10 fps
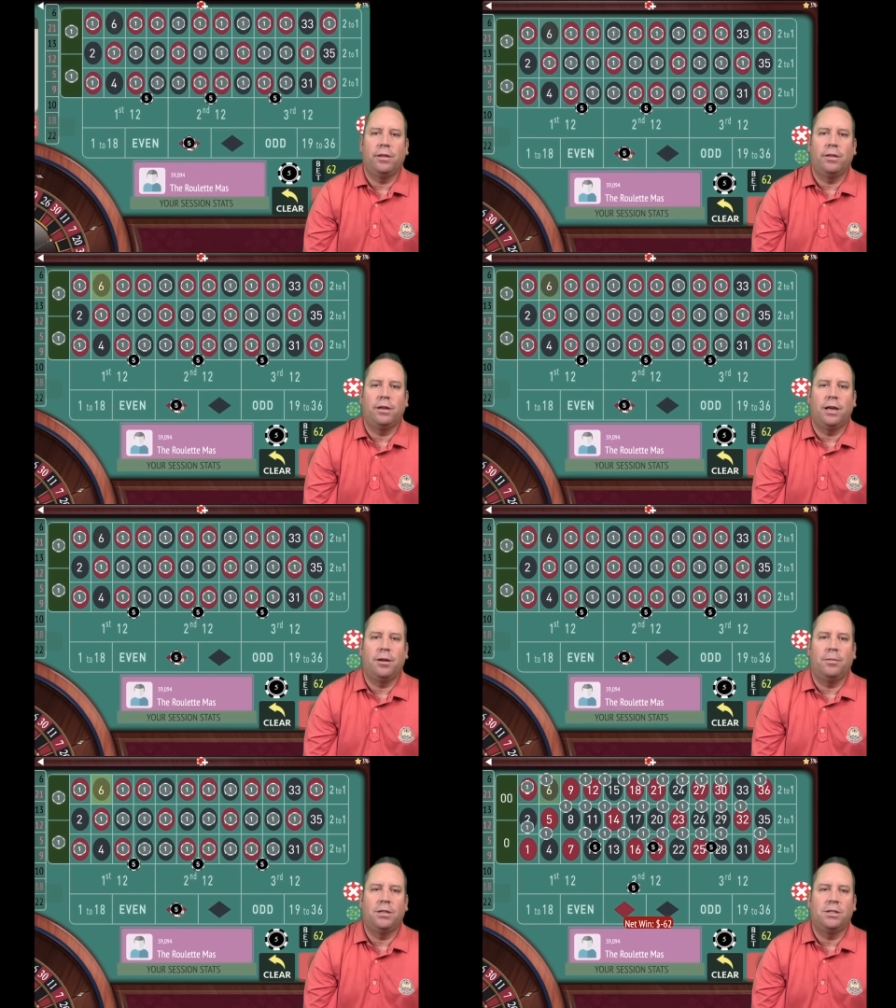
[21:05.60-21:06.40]
with uh, how
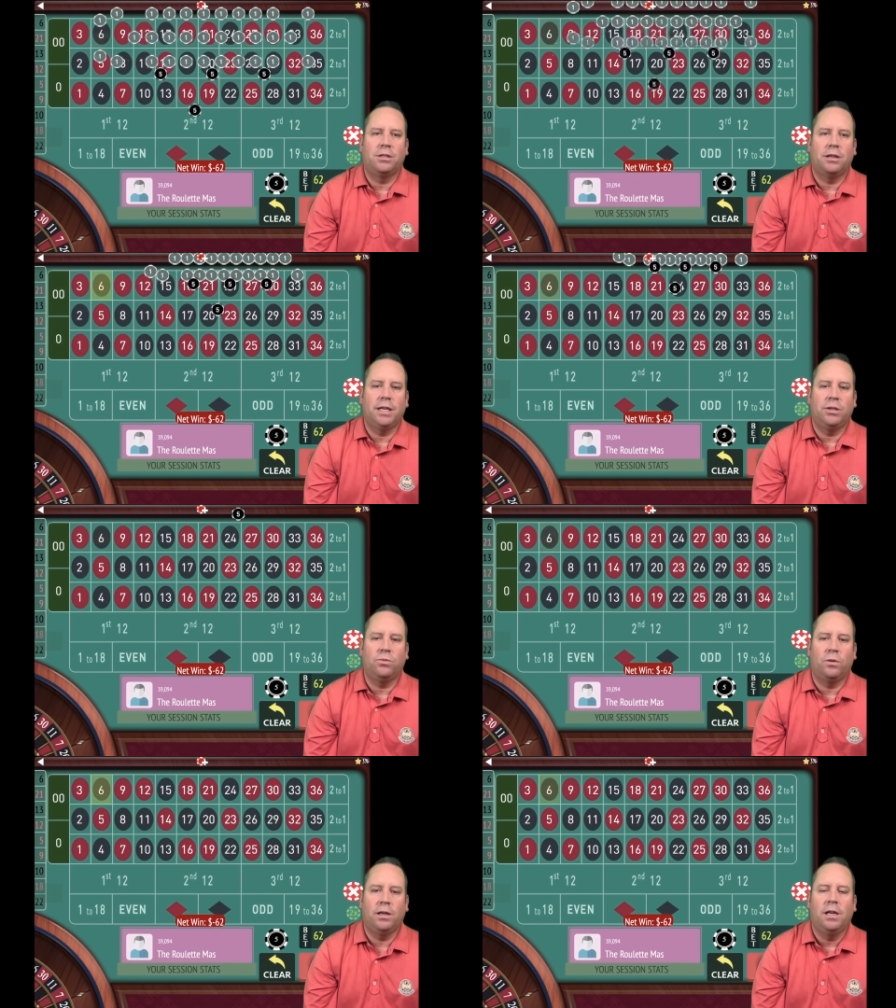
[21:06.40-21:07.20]
much is on each mm-hmm.
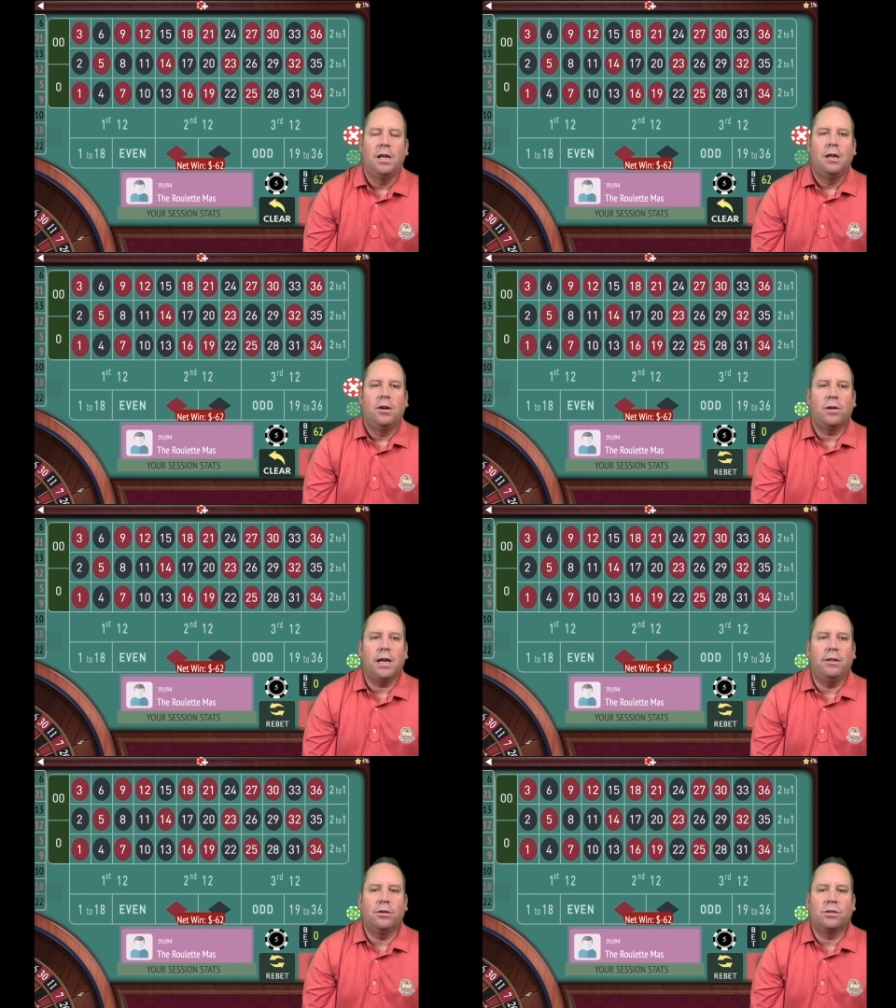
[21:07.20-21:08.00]
one.
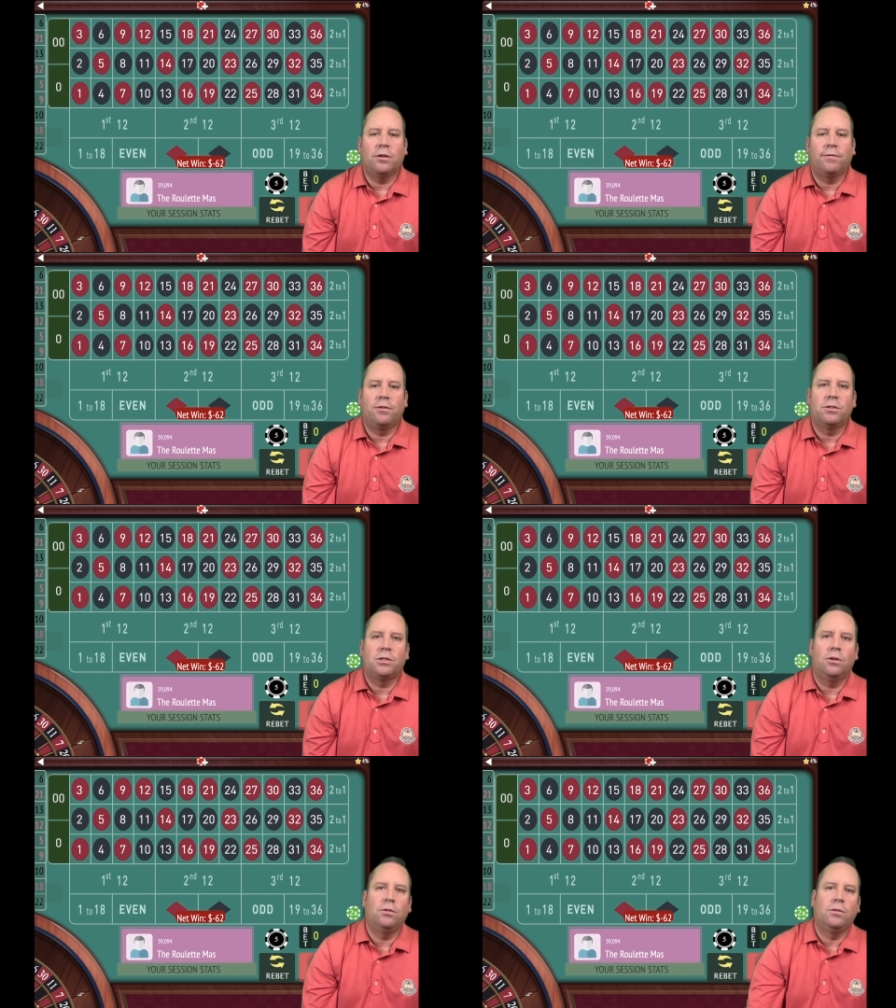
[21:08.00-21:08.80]
Okay, there's our first
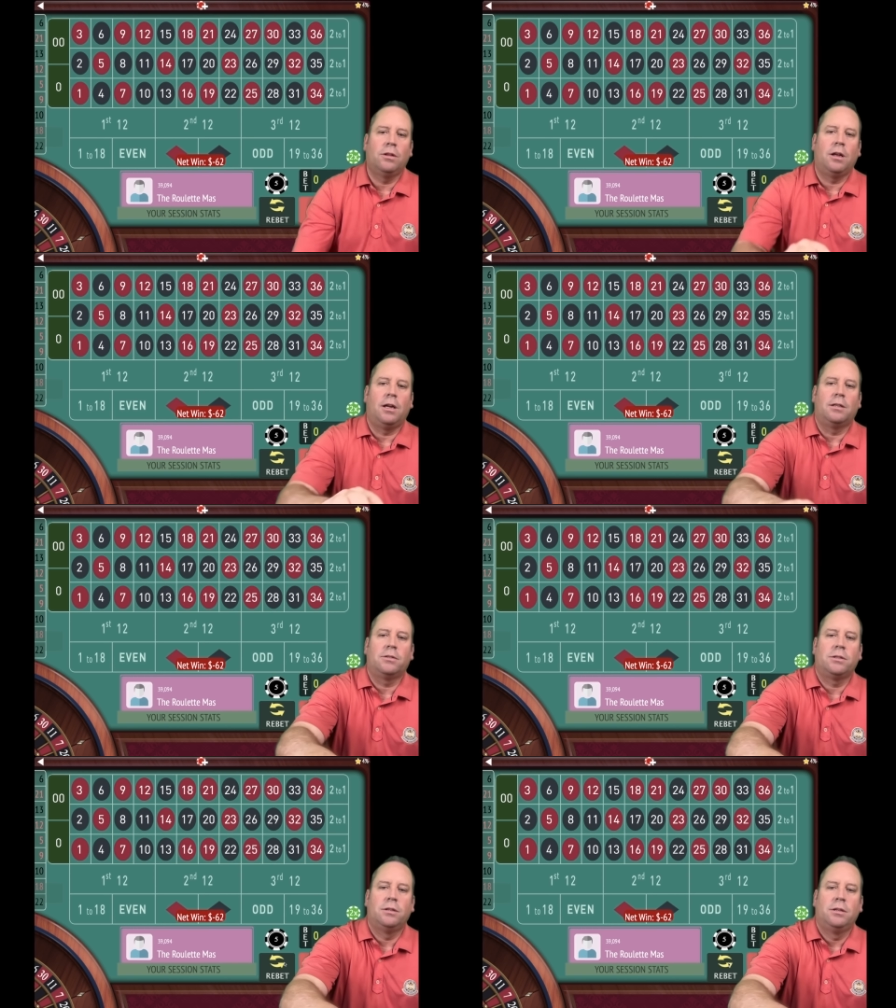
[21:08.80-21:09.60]
total
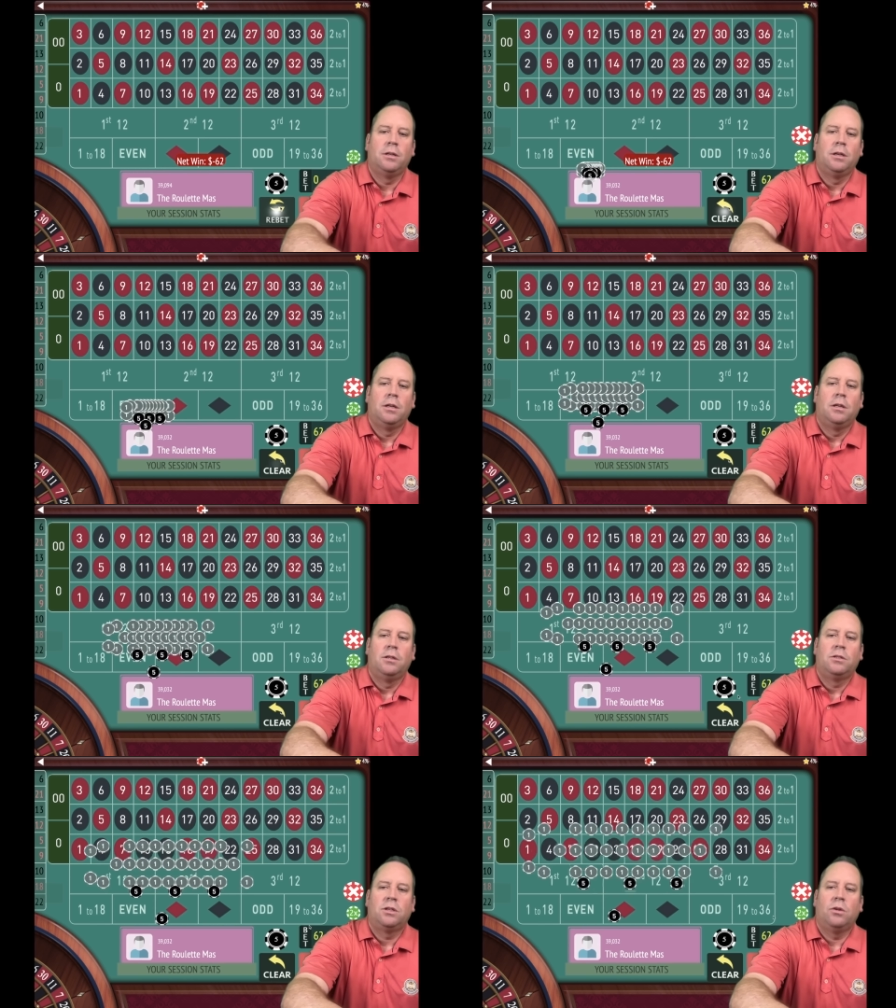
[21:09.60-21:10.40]
loss.
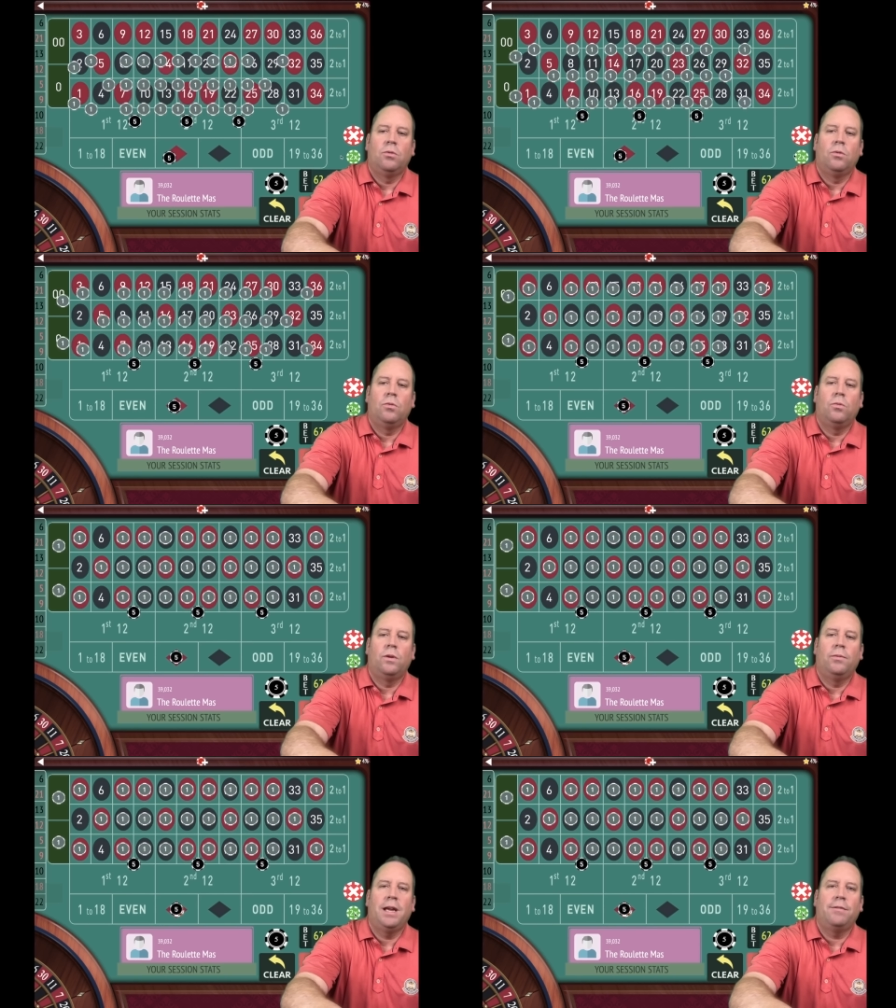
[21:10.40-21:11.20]
So
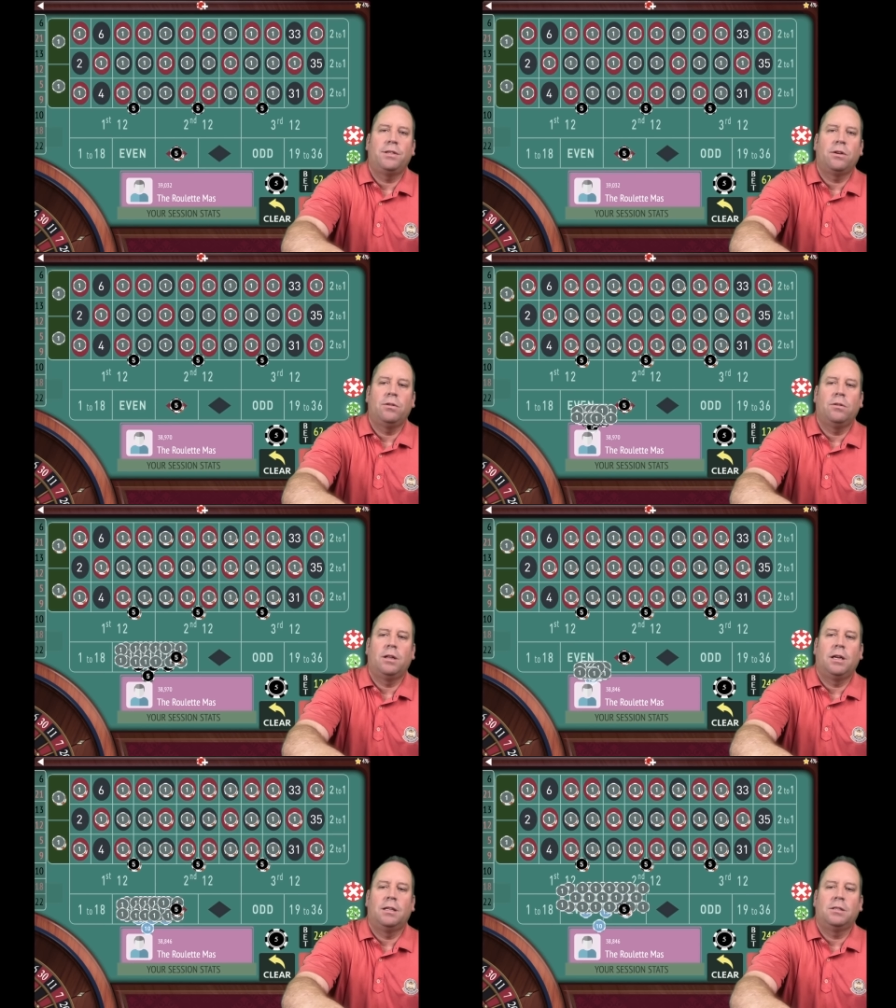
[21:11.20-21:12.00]
when we have a total
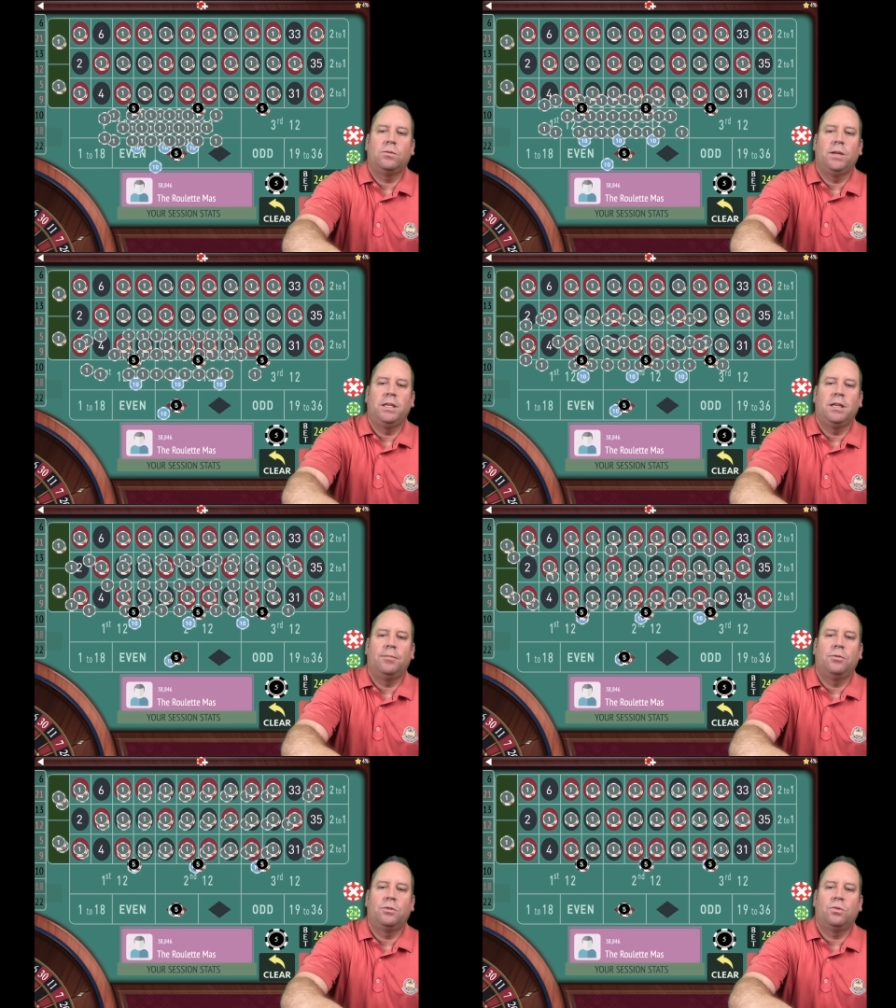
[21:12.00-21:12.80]
loss, we
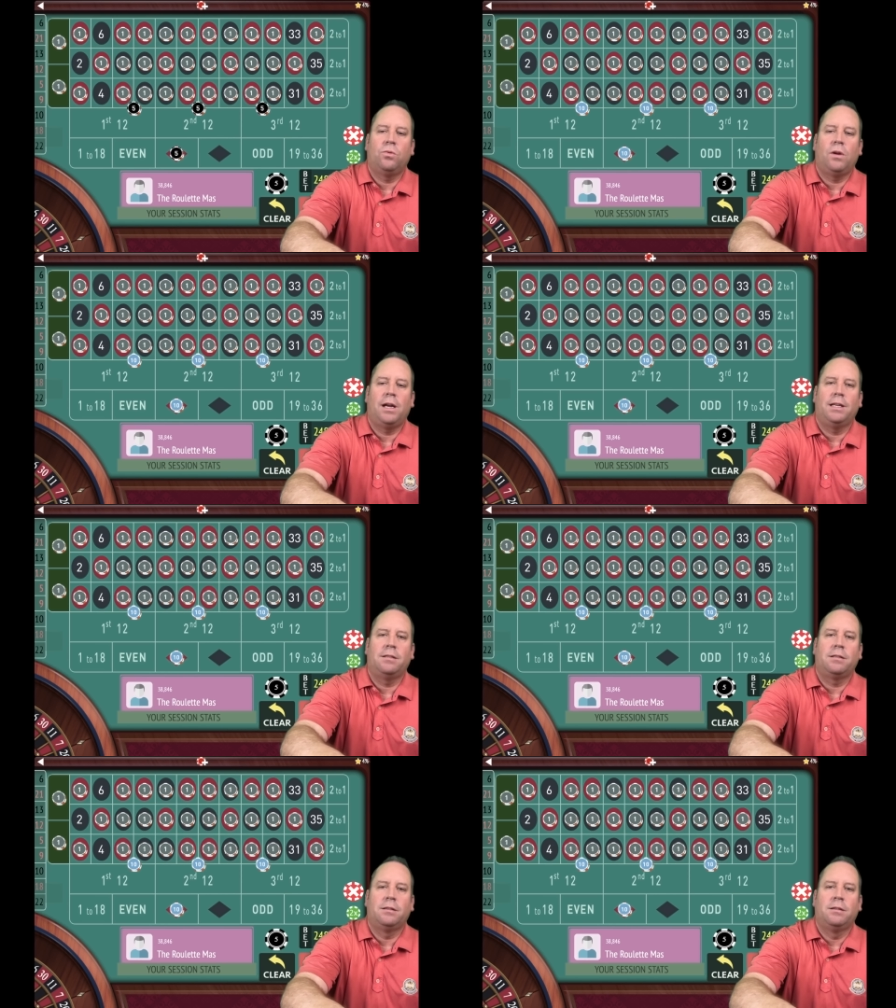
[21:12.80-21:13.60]
double twice.